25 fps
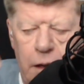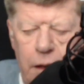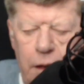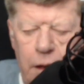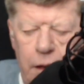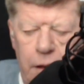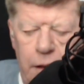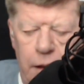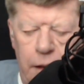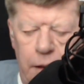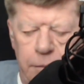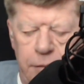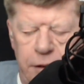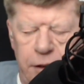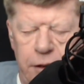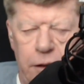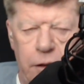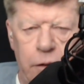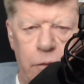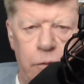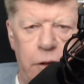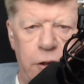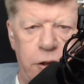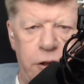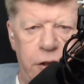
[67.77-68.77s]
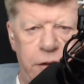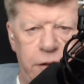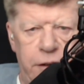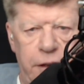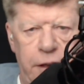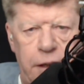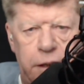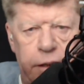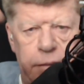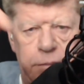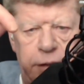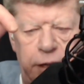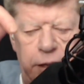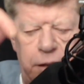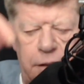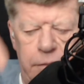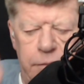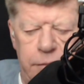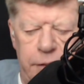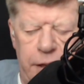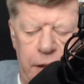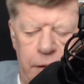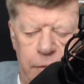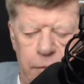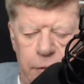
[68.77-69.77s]
let me know what you think about
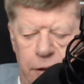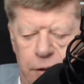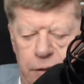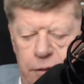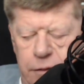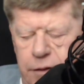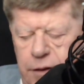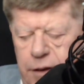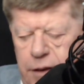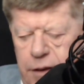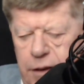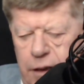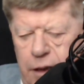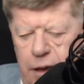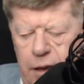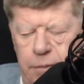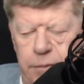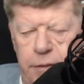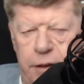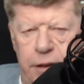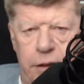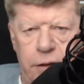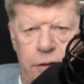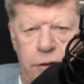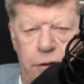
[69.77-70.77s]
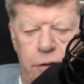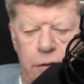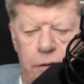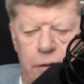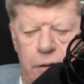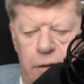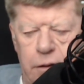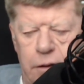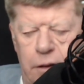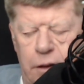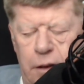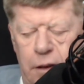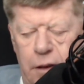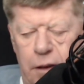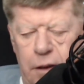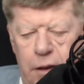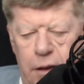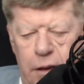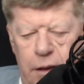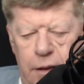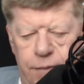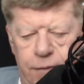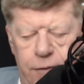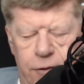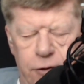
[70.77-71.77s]
them down below in the comments or
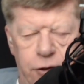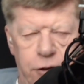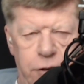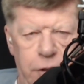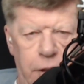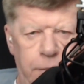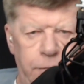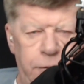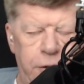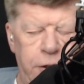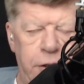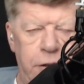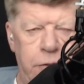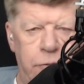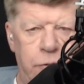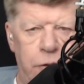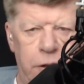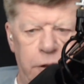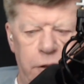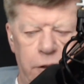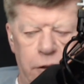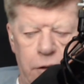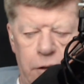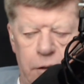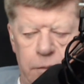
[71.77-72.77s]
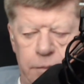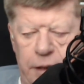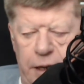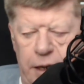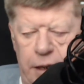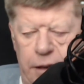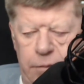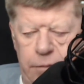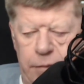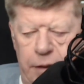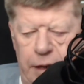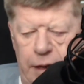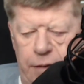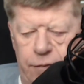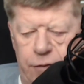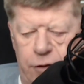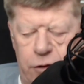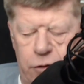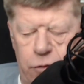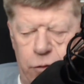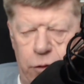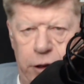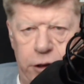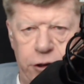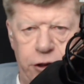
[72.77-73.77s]
if there's something you want to know about them, have a
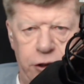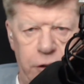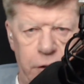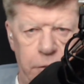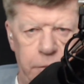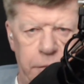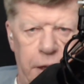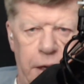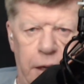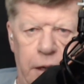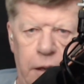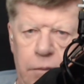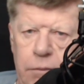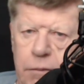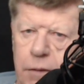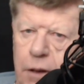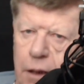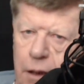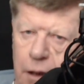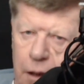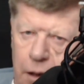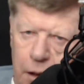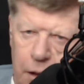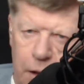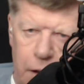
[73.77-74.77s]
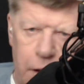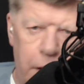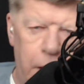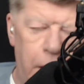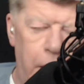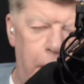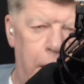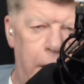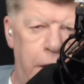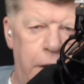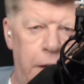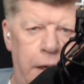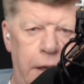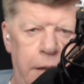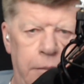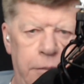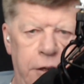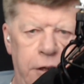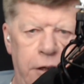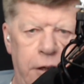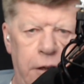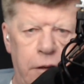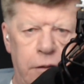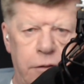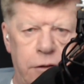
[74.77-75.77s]
question about them, uh, let me
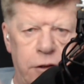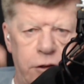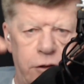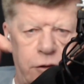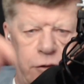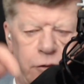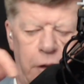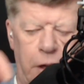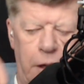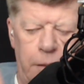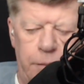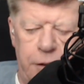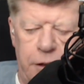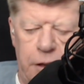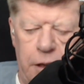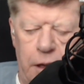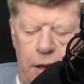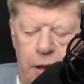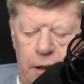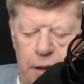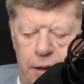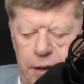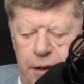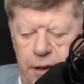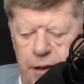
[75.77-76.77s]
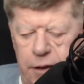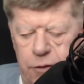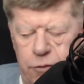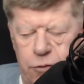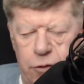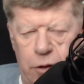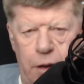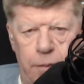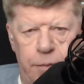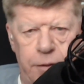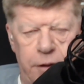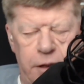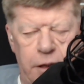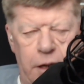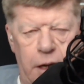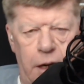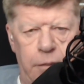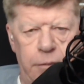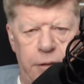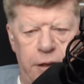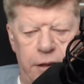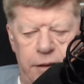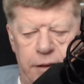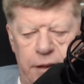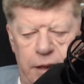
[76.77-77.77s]
know. Just drop a again, drop a
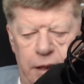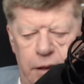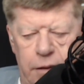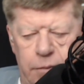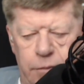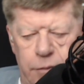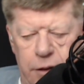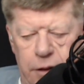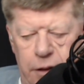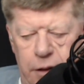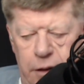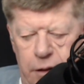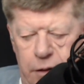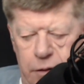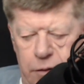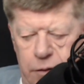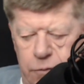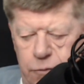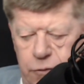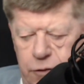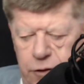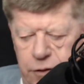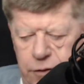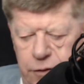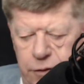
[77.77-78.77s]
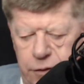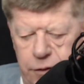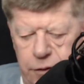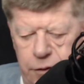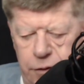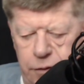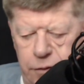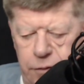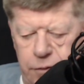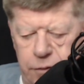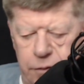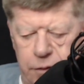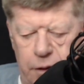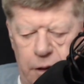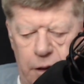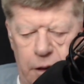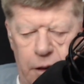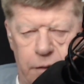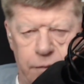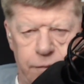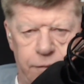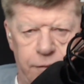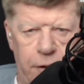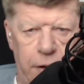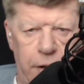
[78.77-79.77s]
comment down below, and we'll do
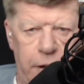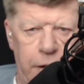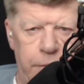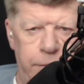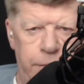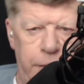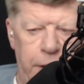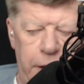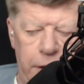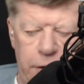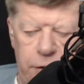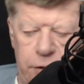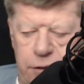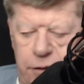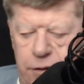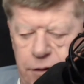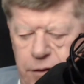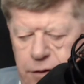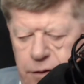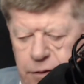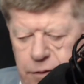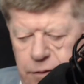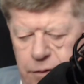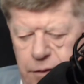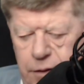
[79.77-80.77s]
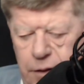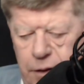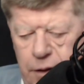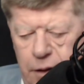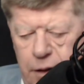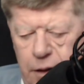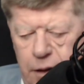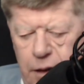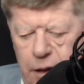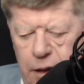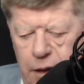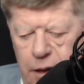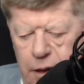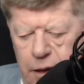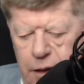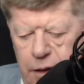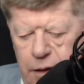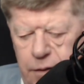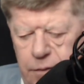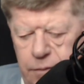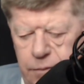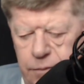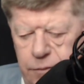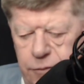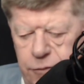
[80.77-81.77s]
our very best to
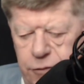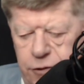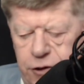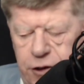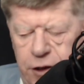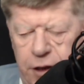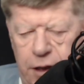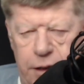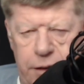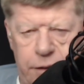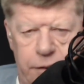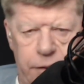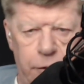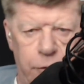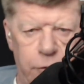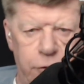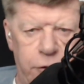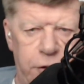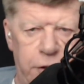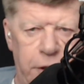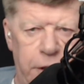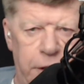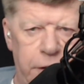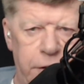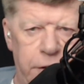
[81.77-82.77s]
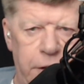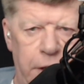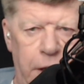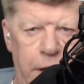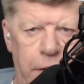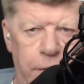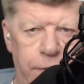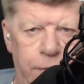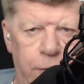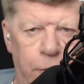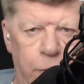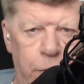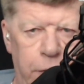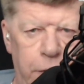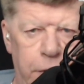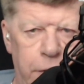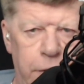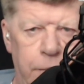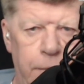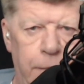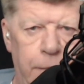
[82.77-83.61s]
uh, check those things out for you.